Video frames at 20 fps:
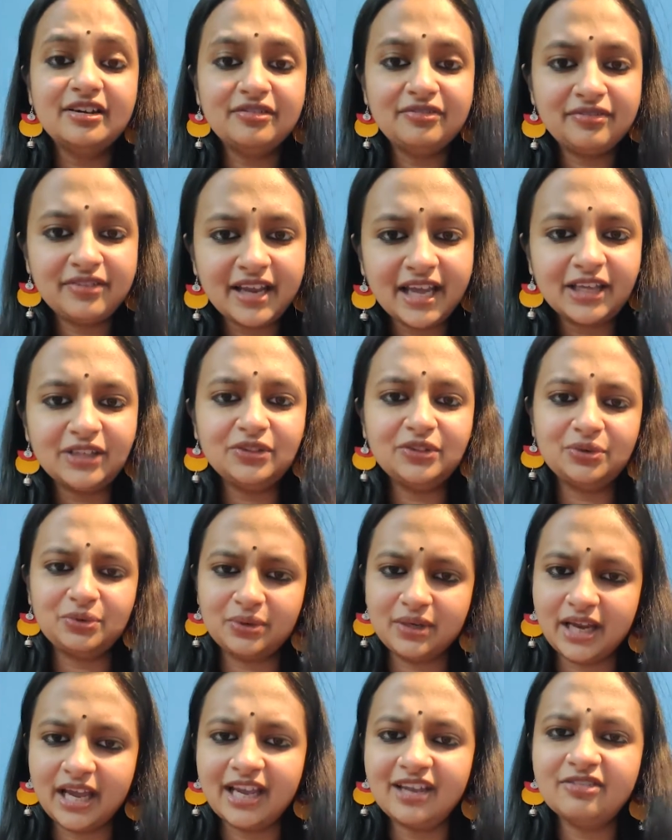reflect
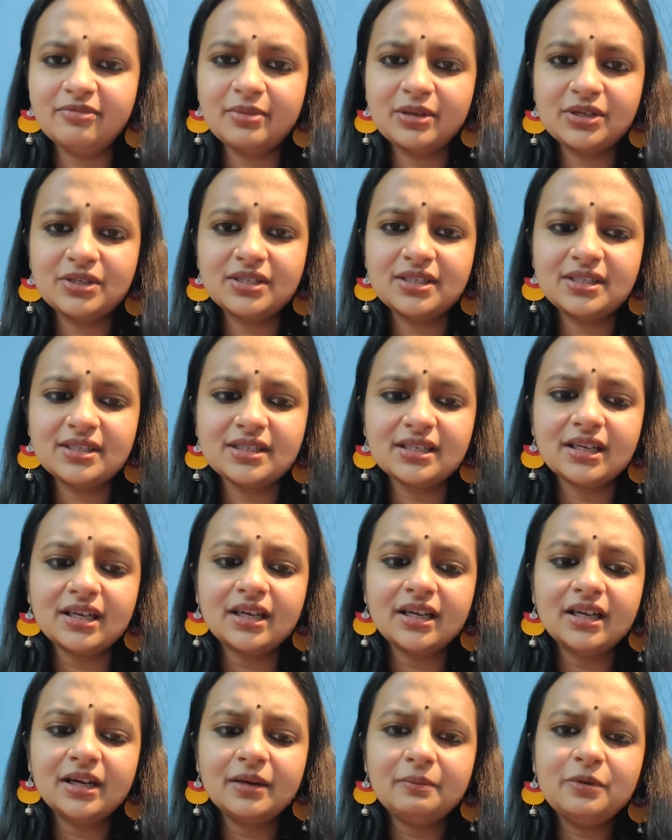through life, because
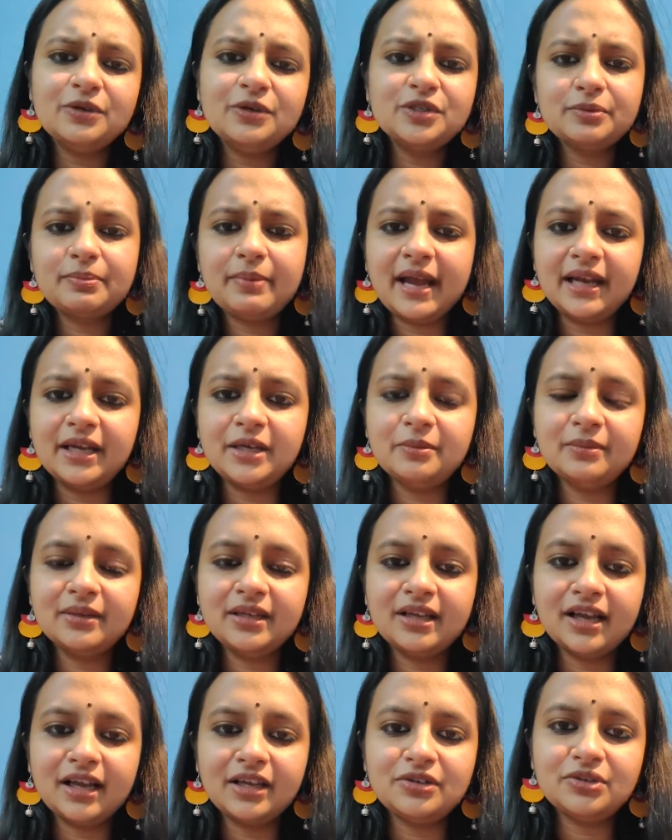
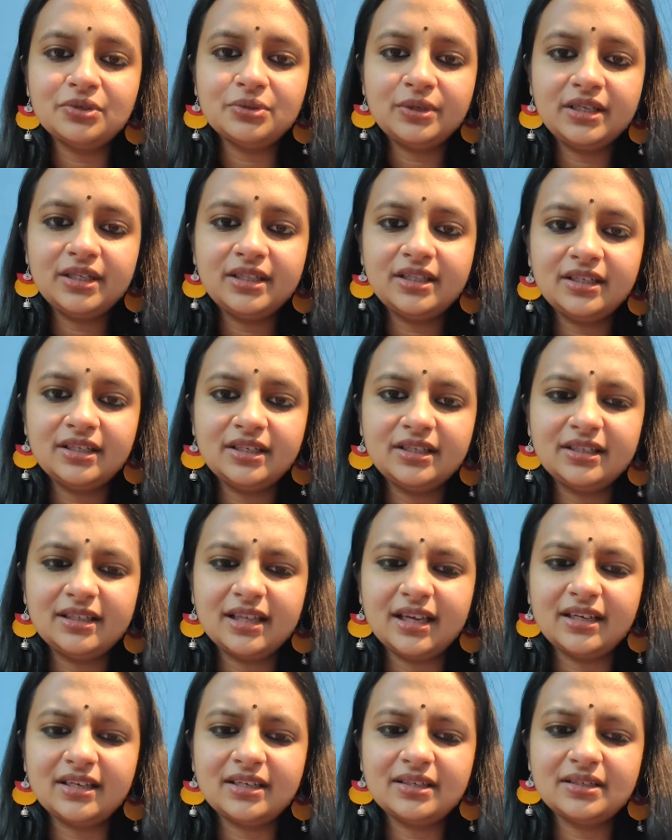post-pandemic, I truly think
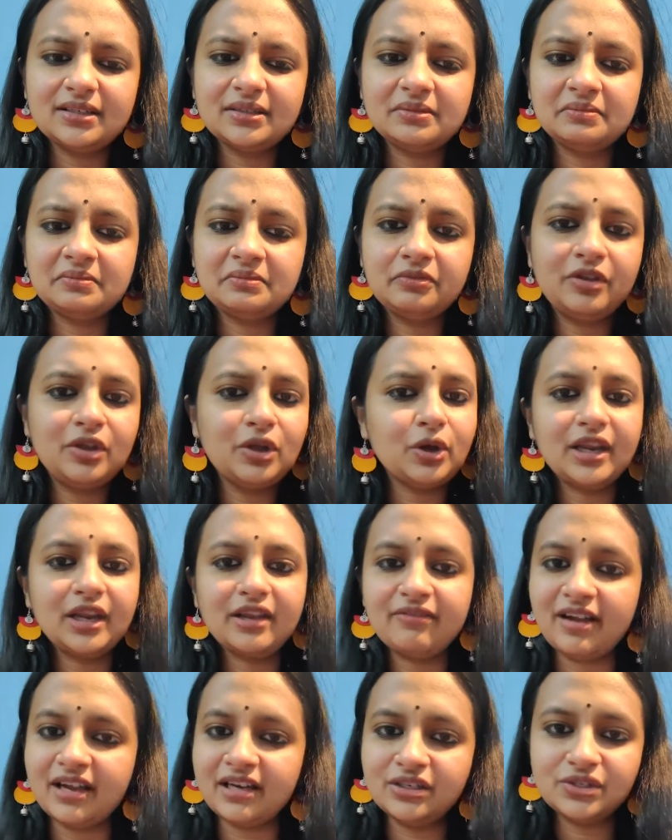that we all
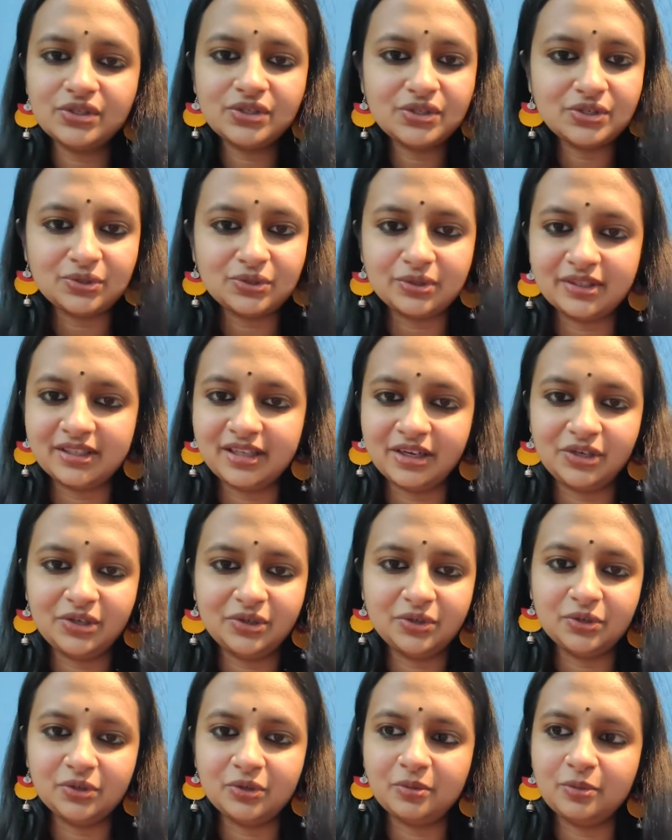have understood
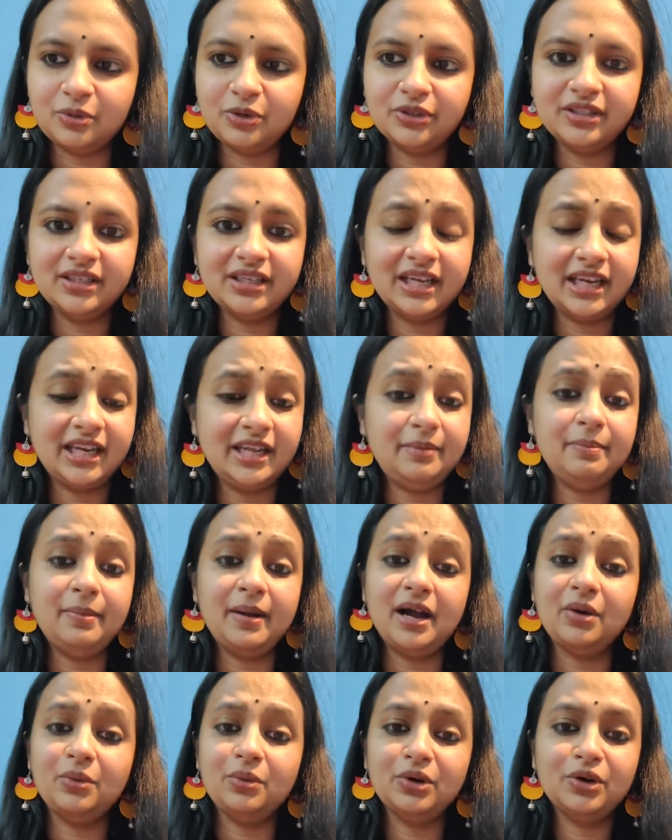that, you know, more than any
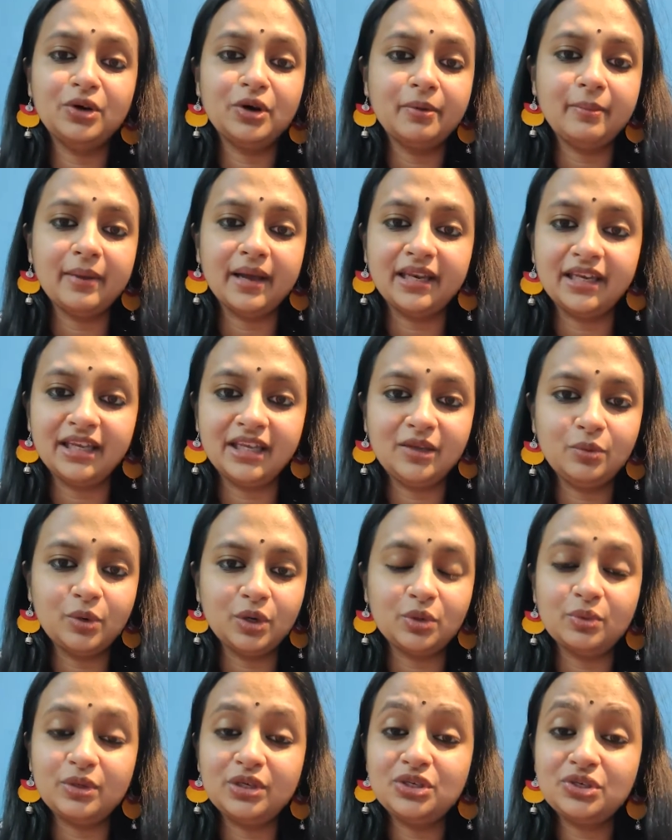power or money,
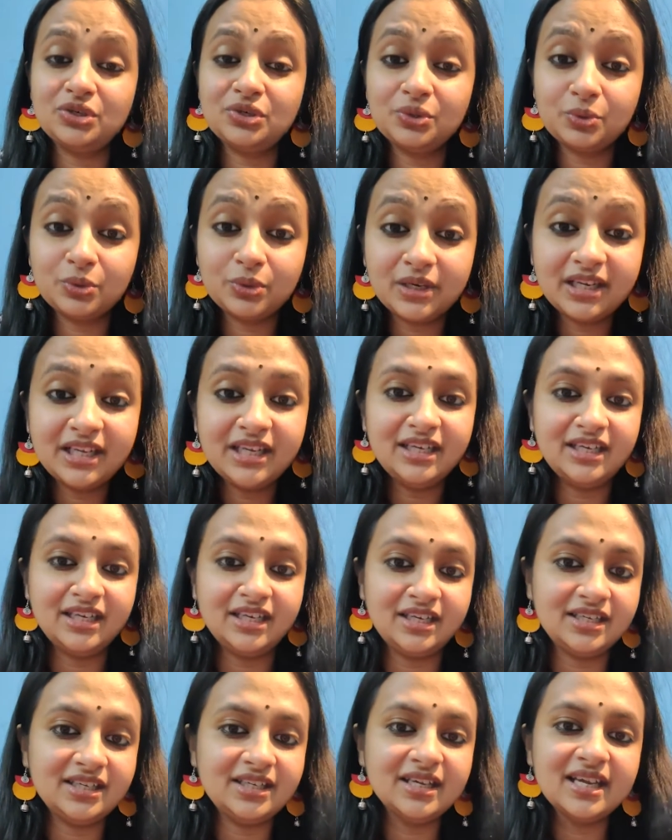what we truly
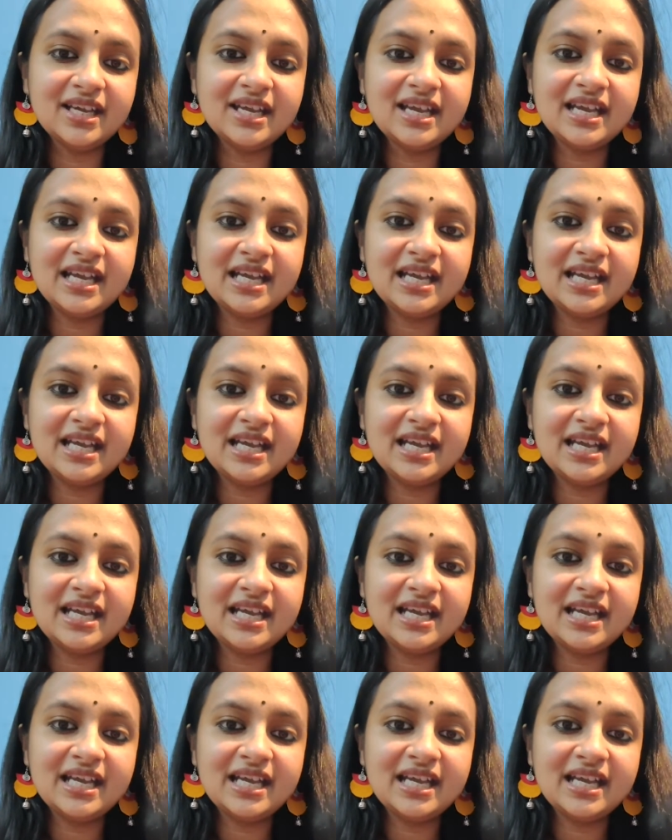need